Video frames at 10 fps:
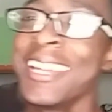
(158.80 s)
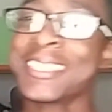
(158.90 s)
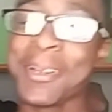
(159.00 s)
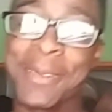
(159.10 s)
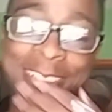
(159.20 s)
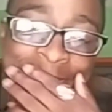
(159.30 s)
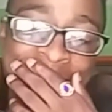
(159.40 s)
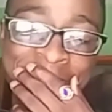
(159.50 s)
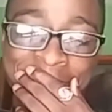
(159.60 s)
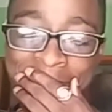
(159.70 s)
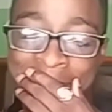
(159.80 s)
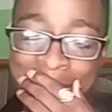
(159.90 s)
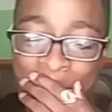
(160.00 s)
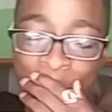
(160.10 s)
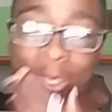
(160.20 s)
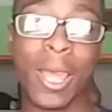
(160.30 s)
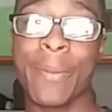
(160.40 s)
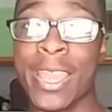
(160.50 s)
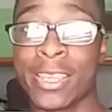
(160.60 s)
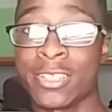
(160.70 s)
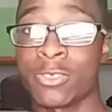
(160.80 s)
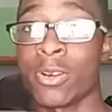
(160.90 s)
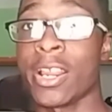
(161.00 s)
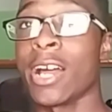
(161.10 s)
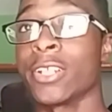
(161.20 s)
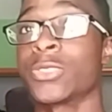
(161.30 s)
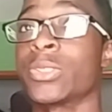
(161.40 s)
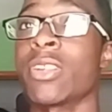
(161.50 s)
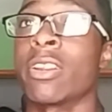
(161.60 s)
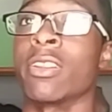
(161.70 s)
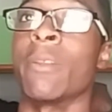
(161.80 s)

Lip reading: So basically we got back into our house. We started